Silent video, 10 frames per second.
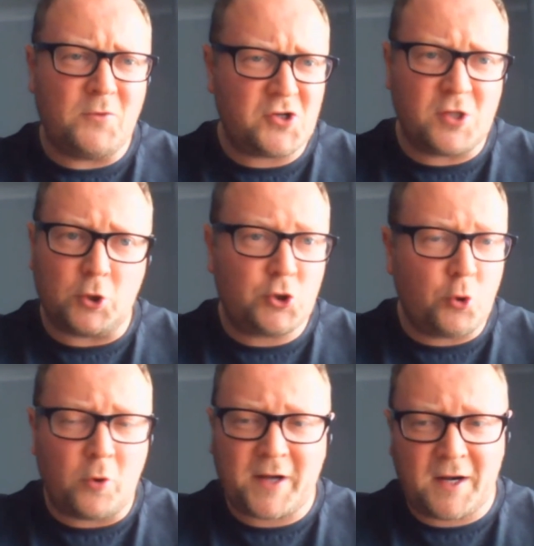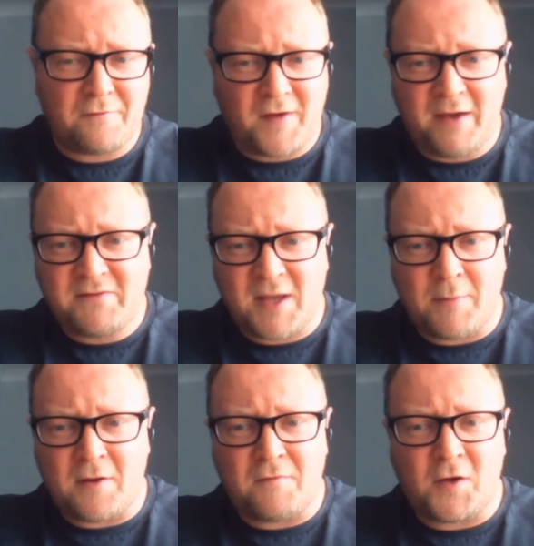Just little short kind of 5-10
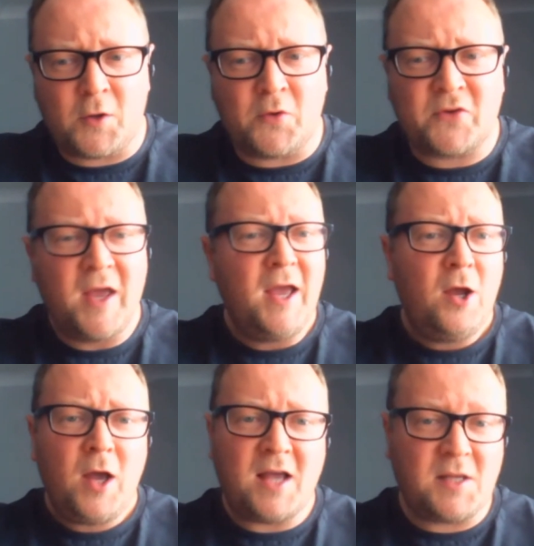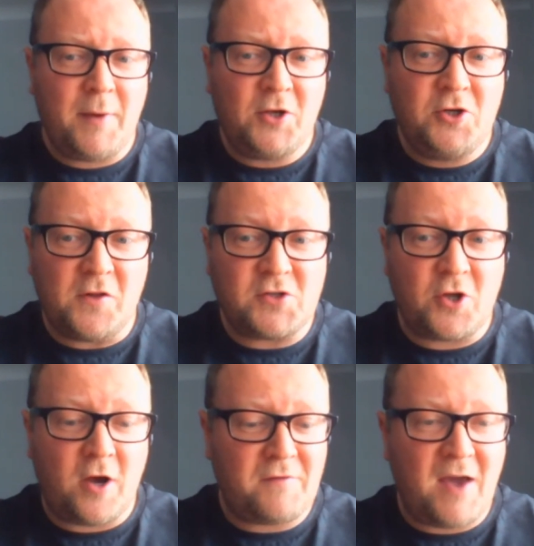minute videos. As I mentioned at the
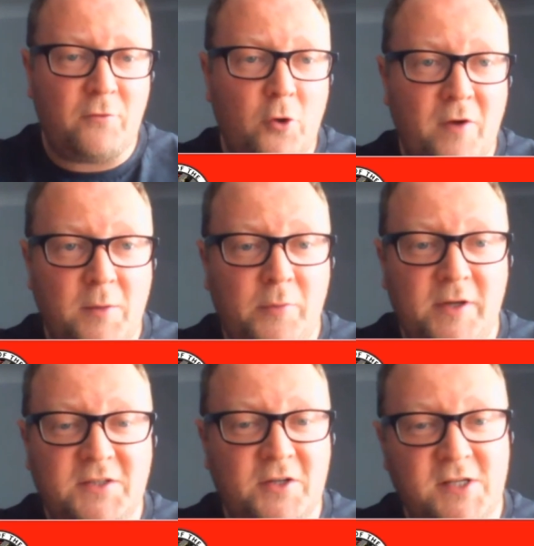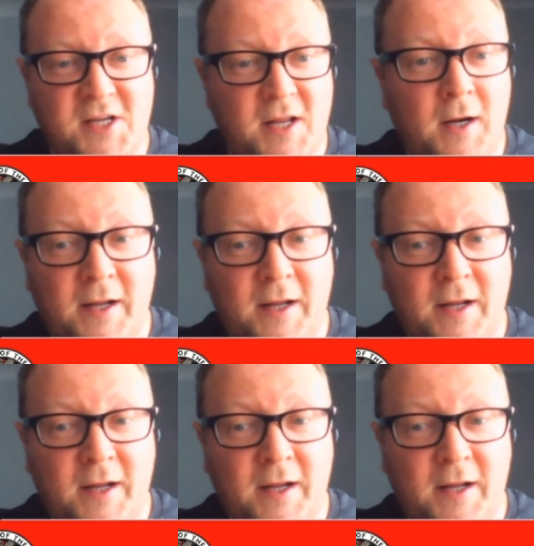start, if you haven't already, please consider